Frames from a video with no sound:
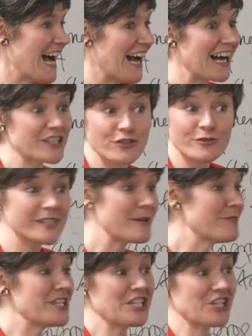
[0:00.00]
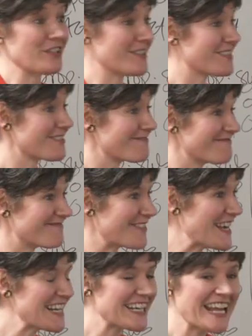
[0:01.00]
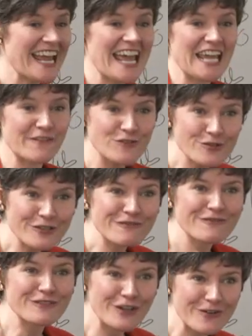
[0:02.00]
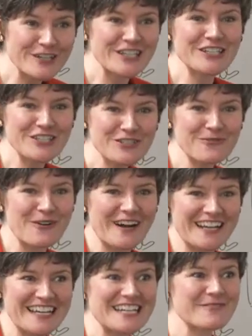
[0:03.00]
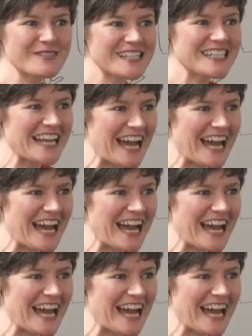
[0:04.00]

Uh, so some ditches, right? Mm -hmm. If you could float a canoe on it, it was a